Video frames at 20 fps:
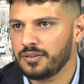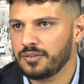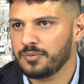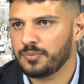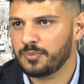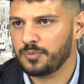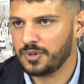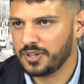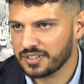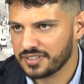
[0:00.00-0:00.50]

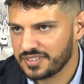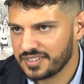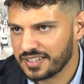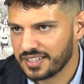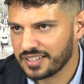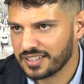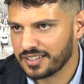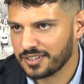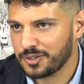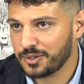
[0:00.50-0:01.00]
what's
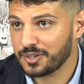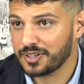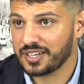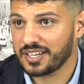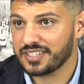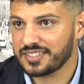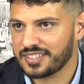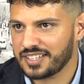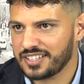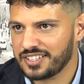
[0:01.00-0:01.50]
the
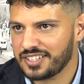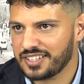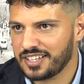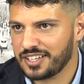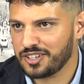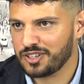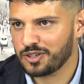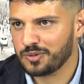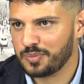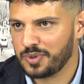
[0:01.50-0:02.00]
organisation that
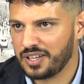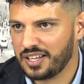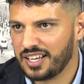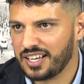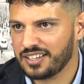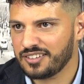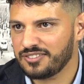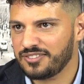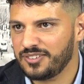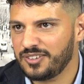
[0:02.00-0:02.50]
you're
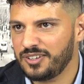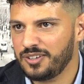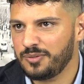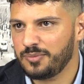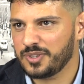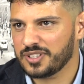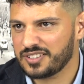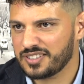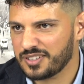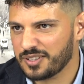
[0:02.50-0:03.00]
applying for,
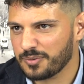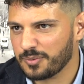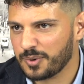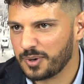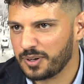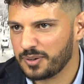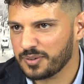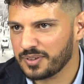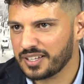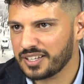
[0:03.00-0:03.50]
what's the
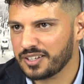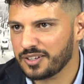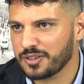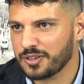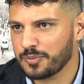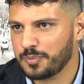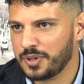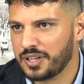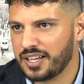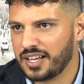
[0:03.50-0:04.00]
role that you're
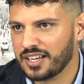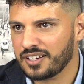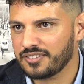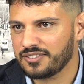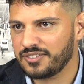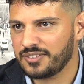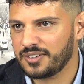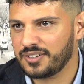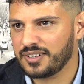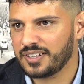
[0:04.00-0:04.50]
applying
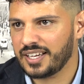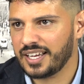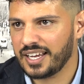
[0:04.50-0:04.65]
for.